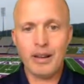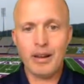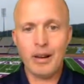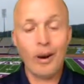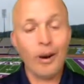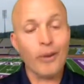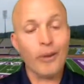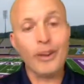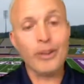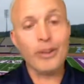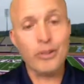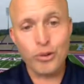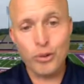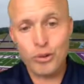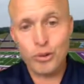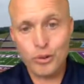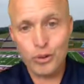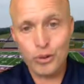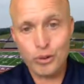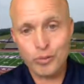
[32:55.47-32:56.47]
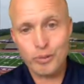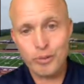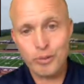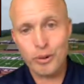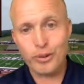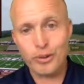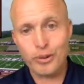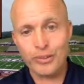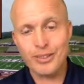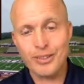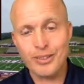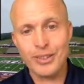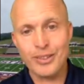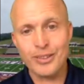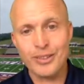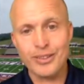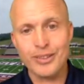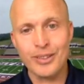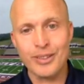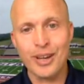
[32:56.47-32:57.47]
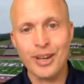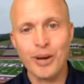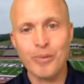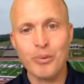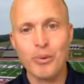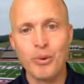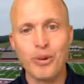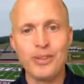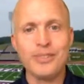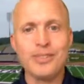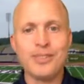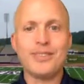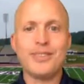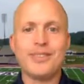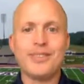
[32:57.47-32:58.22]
are they true Super Bowl contenders, the Cowboys?